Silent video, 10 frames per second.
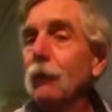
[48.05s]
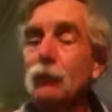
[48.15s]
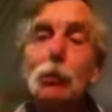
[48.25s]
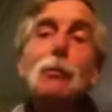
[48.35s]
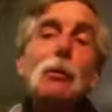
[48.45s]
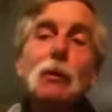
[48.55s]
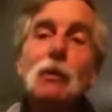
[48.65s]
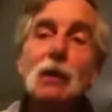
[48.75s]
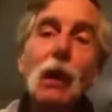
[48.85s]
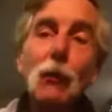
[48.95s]
Jupiter
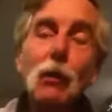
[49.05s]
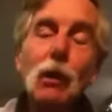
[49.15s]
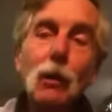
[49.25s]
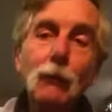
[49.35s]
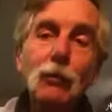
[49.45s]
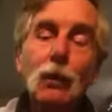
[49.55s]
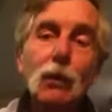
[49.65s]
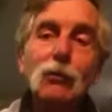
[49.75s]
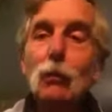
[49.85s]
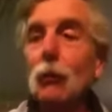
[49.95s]
in Taiwan.
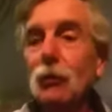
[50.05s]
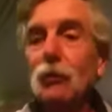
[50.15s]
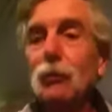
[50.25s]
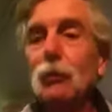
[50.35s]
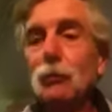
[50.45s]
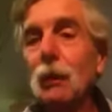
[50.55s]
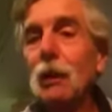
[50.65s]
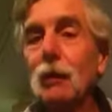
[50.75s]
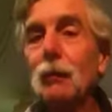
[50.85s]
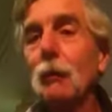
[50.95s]
So this was
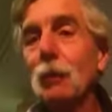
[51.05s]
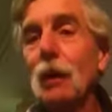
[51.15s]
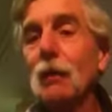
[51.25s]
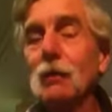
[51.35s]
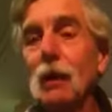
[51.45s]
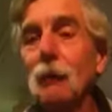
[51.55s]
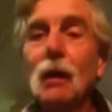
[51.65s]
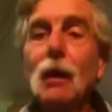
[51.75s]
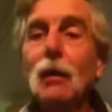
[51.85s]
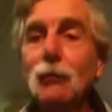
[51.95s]
made by
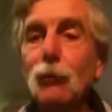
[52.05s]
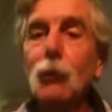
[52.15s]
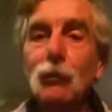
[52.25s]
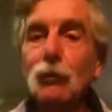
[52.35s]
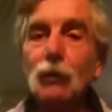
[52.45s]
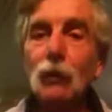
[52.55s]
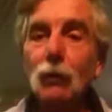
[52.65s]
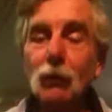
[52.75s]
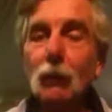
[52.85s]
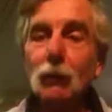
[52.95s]
Yamaha for the Vito
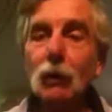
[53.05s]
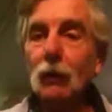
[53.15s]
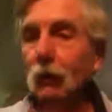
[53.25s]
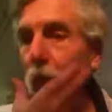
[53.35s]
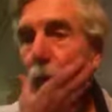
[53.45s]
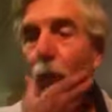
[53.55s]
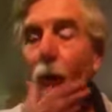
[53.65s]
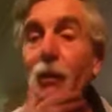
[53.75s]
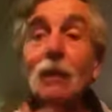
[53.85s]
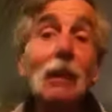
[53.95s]
company,
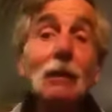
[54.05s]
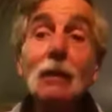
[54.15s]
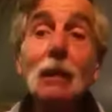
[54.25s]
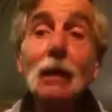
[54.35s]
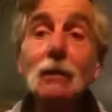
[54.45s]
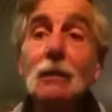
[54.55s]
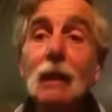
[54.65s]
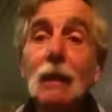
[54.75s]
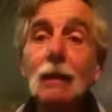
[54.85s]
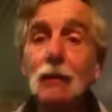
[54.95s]
probably in like the
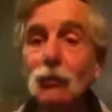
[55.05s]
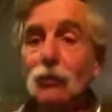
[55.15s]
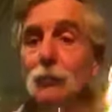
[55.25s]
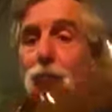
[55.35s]
1980s.